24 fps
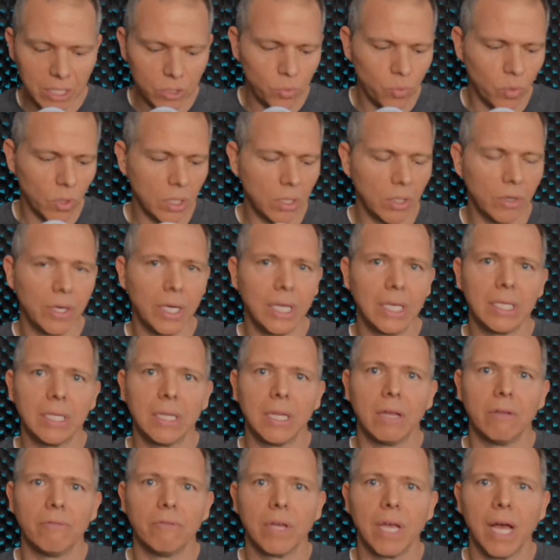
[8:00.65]
we're learning to
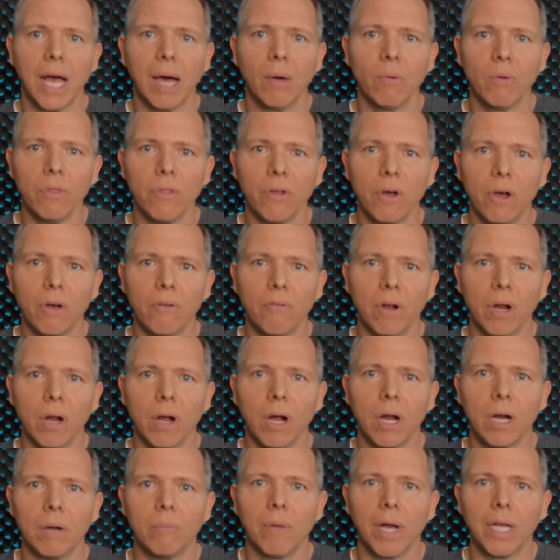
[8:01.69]
love God with all of our
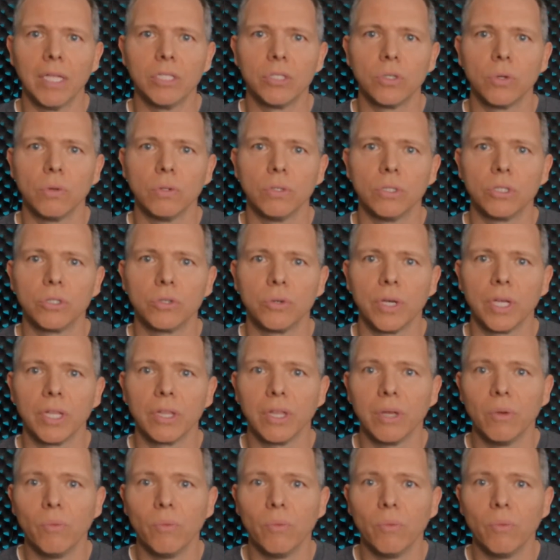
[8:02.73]
heart, mind, soul, and strength.